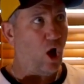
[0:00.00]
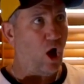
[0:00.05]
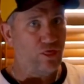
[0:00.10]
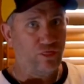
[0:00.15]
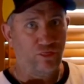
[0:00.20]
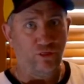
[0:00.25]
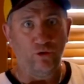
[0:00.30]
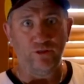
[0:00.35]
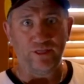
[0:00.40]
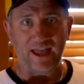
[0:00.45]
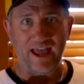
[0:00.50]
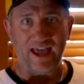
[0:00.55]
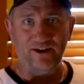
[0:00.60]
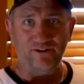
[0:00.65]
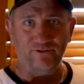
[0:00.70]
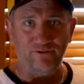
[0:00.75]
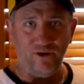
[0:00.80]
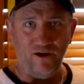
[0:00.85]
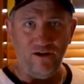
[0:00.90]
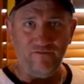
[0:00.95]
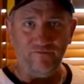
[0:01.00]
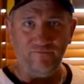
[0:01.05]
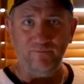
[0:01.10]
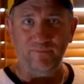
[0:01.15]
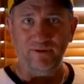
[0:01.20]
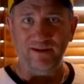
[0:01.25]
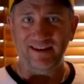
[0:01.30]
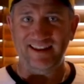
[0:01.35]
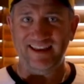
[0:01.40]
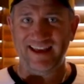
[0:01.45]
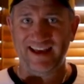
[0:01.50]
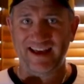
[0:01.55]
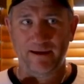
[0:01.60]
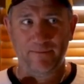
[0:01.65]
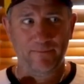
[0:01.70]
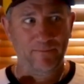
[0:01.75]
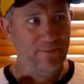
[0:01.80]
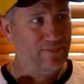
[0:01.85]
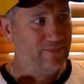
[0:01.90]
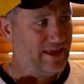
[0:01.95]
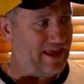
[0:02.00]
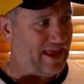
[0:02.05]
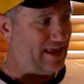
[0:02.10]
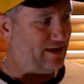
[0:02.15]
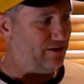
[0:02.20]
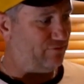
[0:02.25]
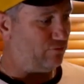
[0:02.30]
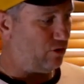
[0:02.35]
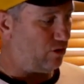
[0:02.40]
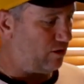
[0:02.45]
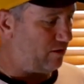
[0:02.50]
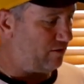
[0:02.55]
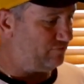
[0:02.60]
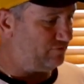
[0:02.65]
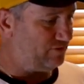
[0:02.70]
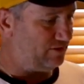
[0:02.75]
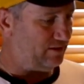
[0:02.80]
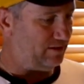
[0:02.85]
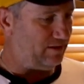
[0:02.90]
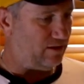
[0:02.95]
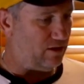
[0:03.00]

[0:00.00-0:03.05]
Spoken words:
I thought they hadn't arrived, but they had arrived.